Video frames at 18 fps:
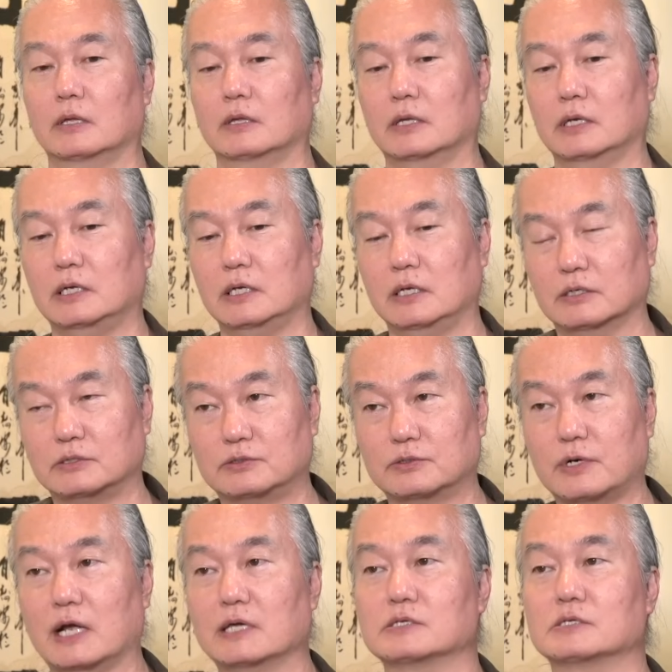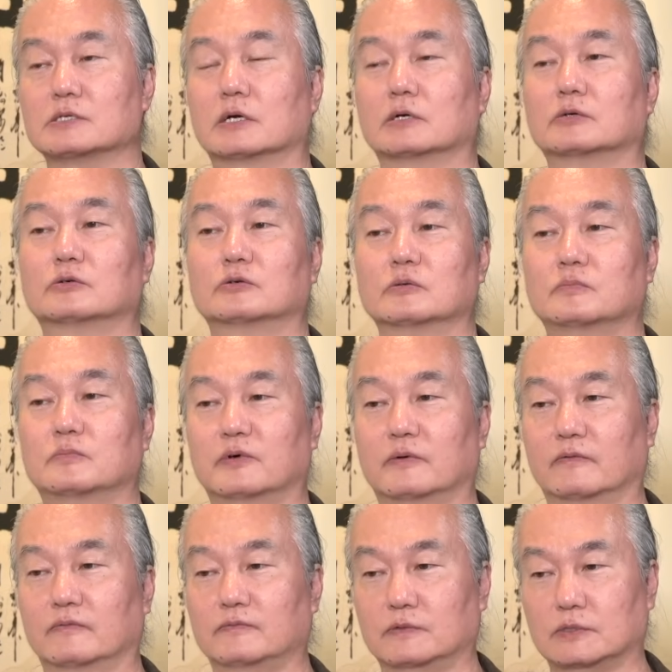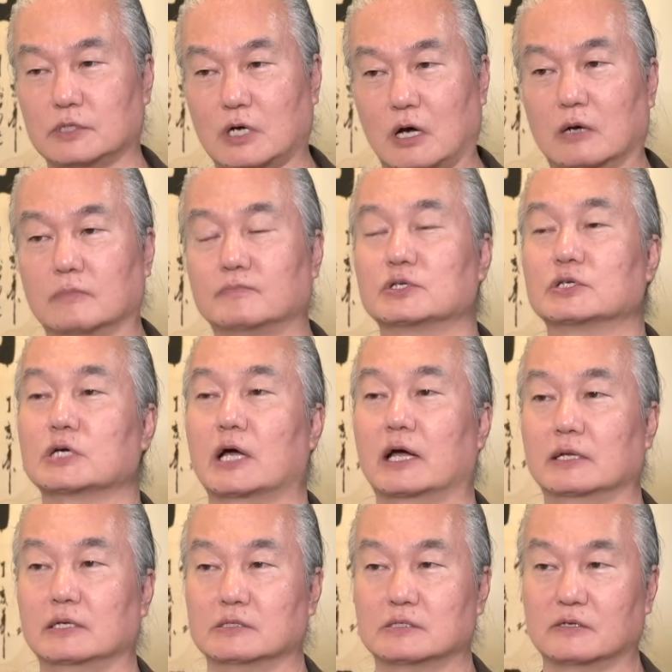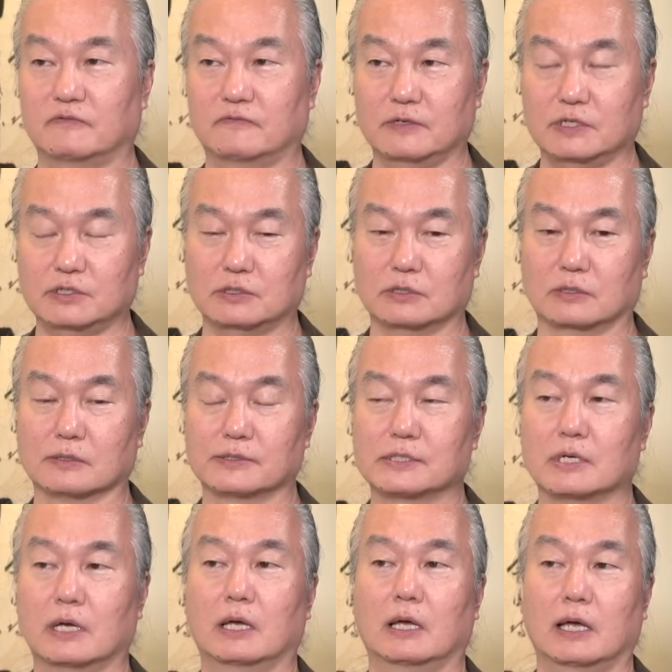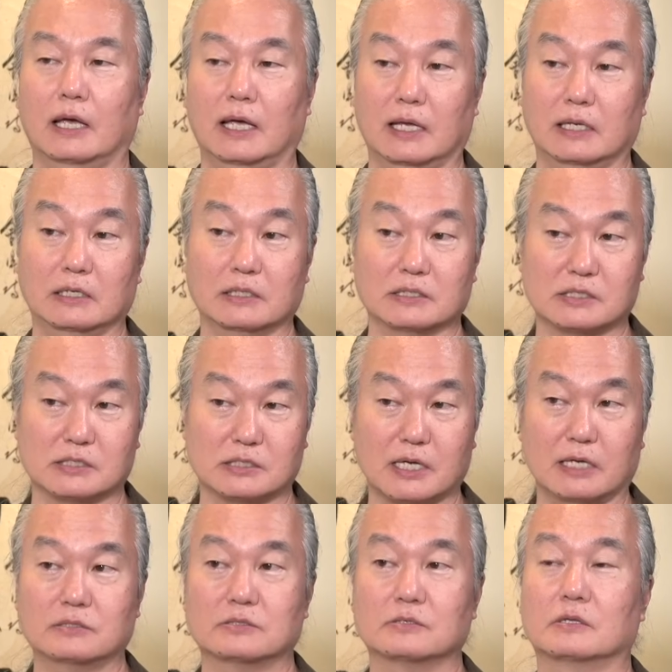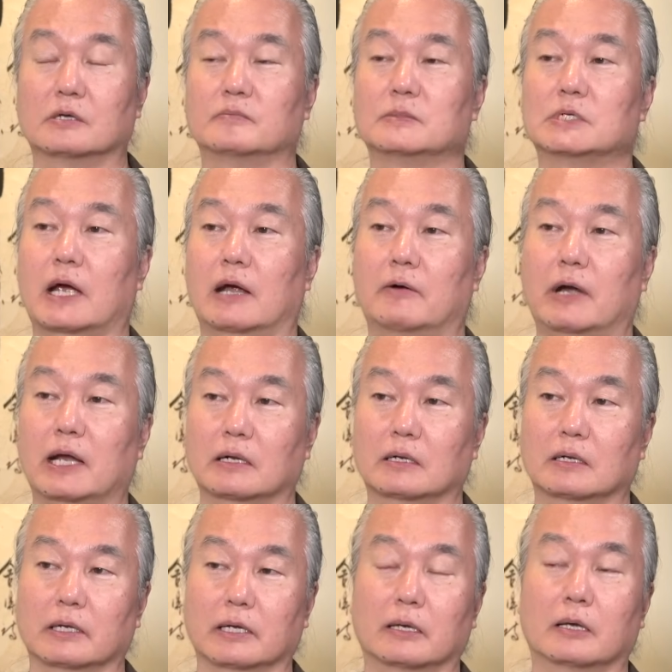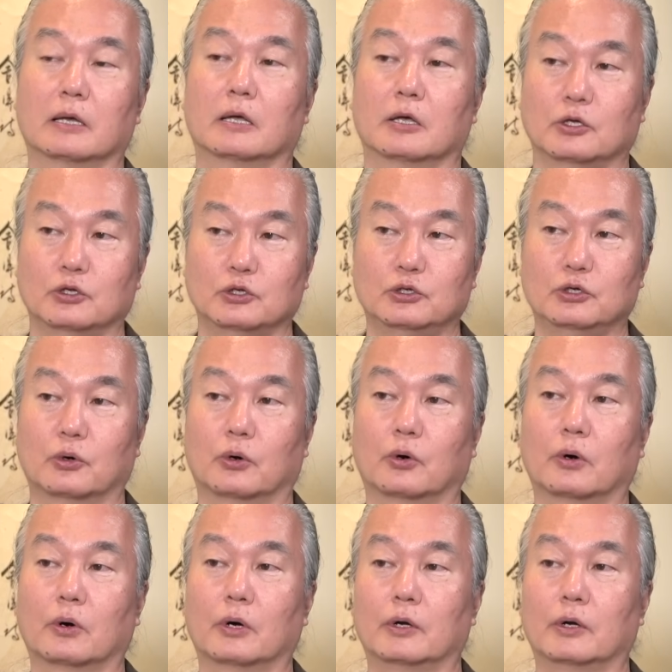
that he addressed a group of top Chinese officials, and he said to them directly, "Your